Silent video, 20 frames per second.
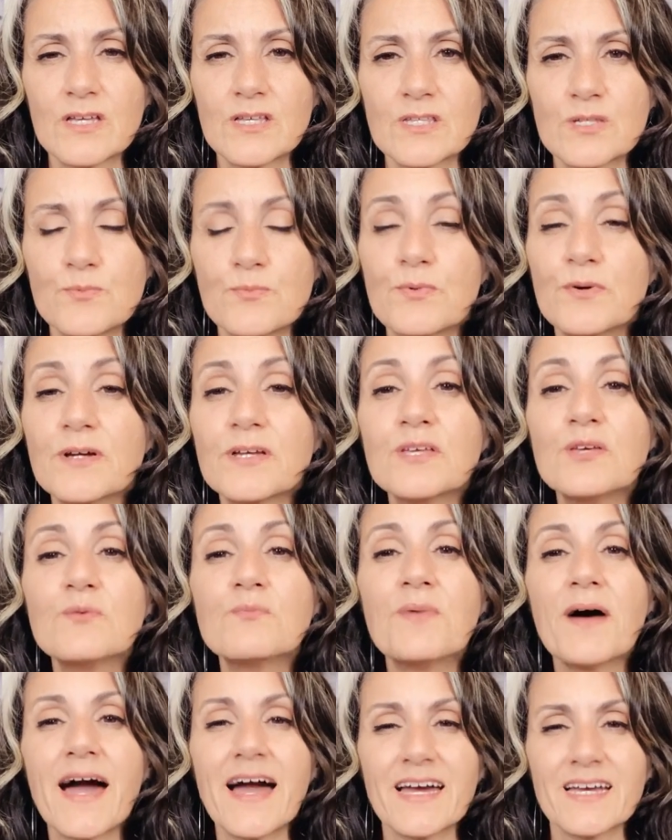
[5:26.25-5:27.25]
to bring you
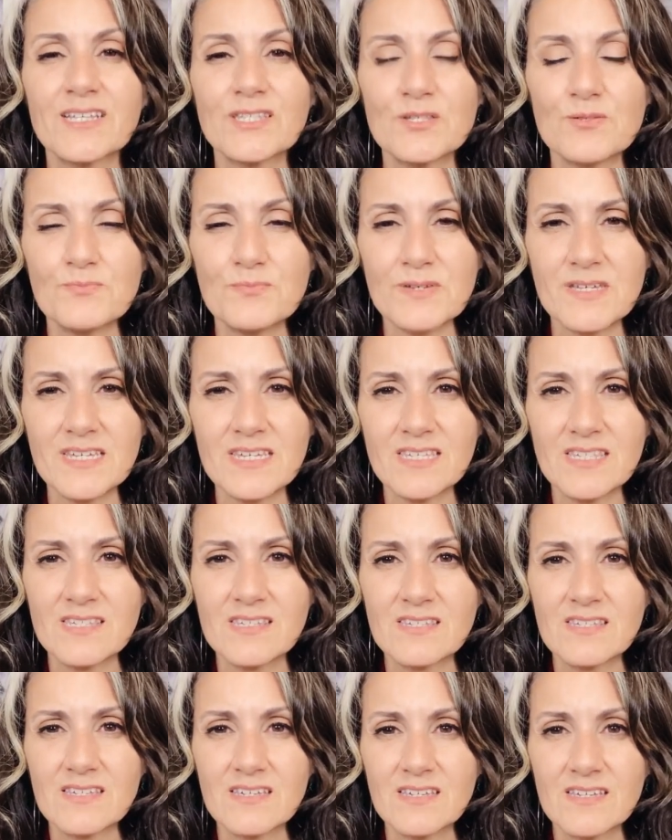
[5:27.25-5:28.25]
back into
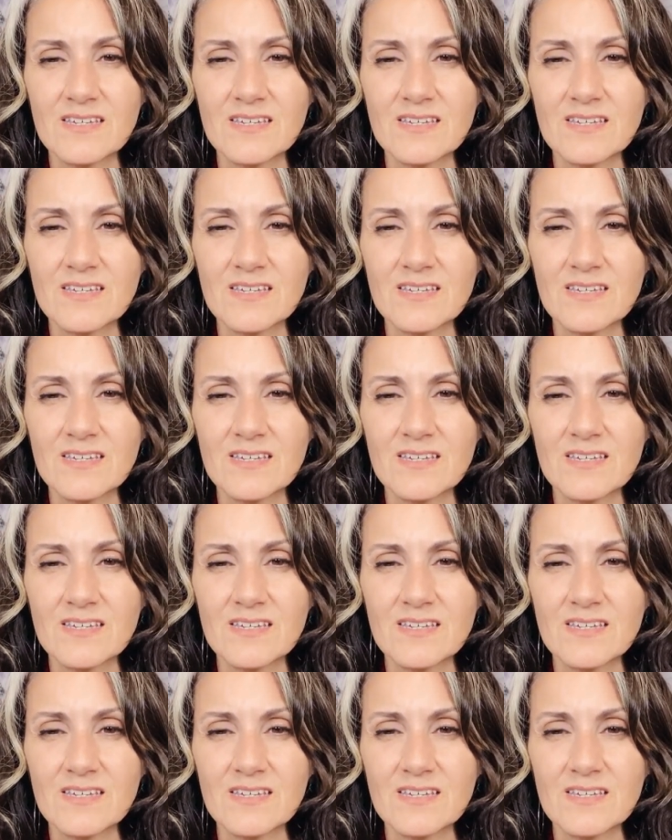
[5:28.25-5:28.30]
peace,